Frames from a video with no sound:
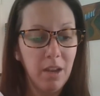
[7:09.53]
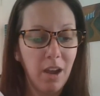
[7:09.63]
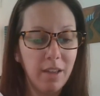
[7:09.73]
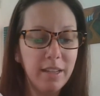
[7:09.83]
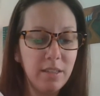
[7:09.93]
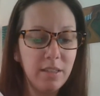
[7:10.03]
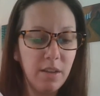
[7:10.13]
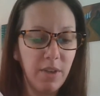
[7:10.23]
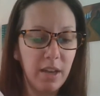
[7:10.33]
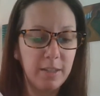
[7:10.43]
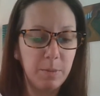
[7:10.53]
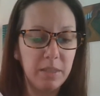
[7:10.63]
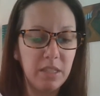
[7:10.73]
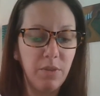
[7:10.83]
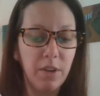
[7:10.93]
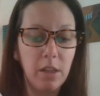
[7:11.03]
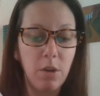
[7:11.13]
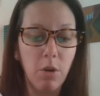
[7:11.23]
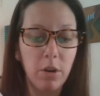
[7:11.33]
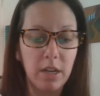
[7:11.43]
unless the event is specifically
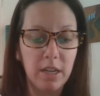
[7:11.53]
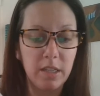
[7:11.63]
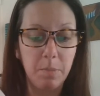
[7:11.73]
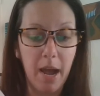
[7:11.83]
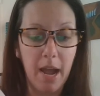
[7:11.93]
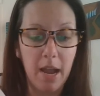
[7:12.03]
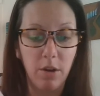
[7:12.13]
organized by